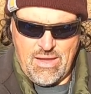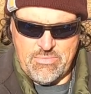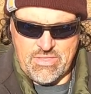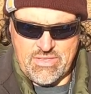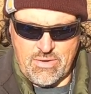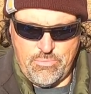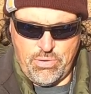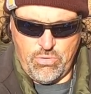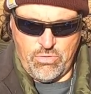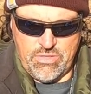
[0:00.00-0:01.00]
I'm just going to
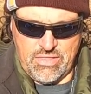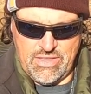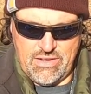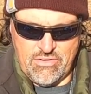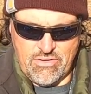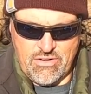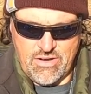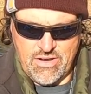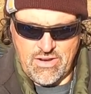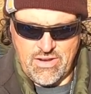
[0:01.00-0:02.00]
pull the leader
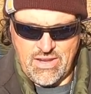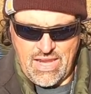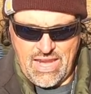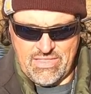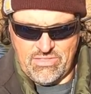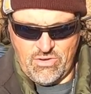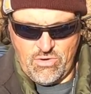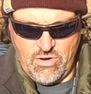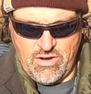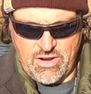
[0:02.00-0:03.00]
and the
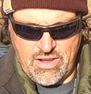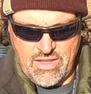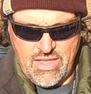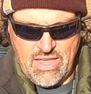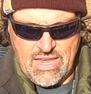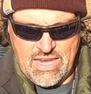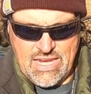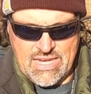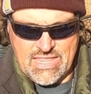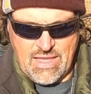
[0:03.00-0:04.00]
hook
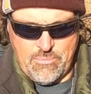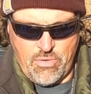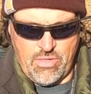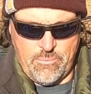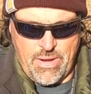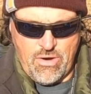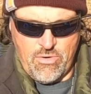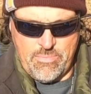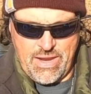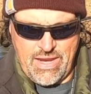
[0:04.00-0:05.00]
into that ball of
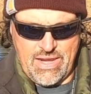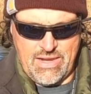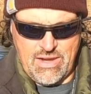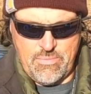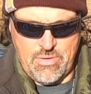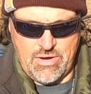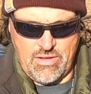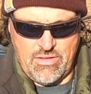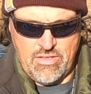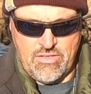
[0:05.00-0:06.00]
power bait, and then I'm going
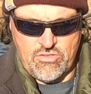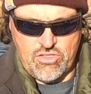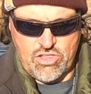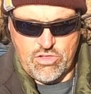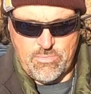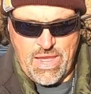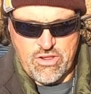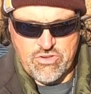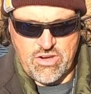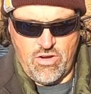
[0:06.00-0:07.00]
to
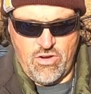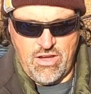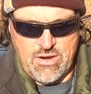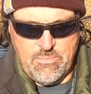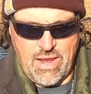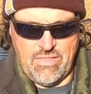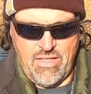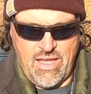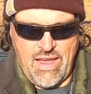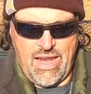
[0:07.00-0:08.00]
smash it on my
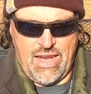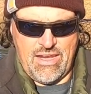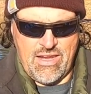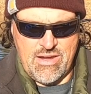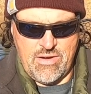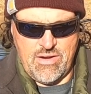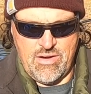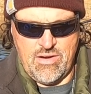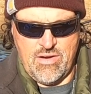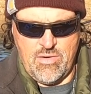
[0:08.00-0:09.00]
line
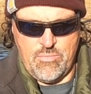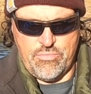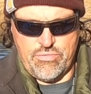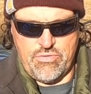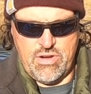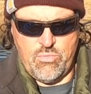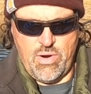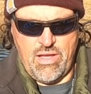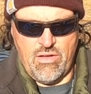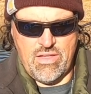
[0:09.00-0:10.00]
pretty
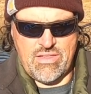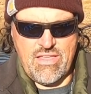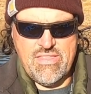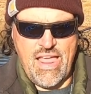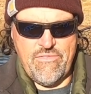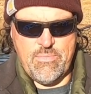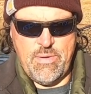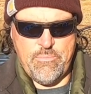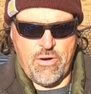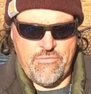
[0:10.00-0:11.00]
well. It doesn't have to
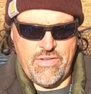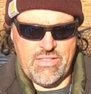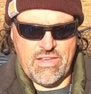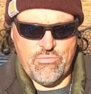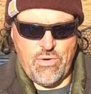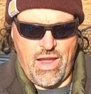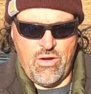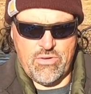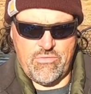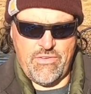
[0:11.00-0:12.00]
be perfectly
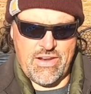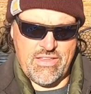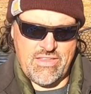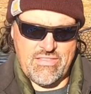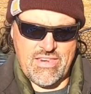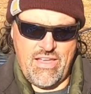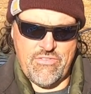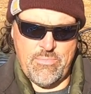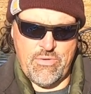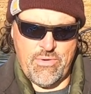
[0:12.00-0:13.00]
round. In fact, it doesn't have
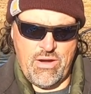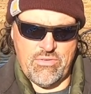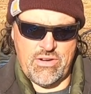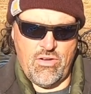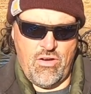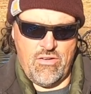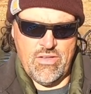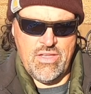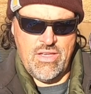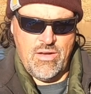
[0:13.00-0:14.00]
to be round at all.
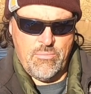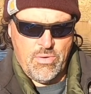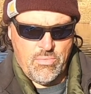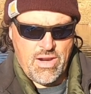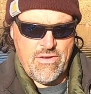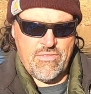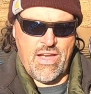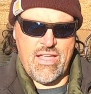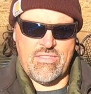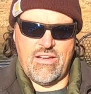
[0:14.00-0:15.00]
But what I've
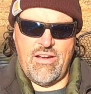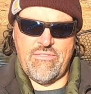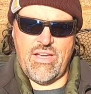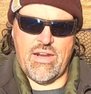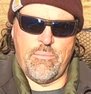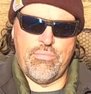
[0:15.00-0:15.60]
got there, I've got a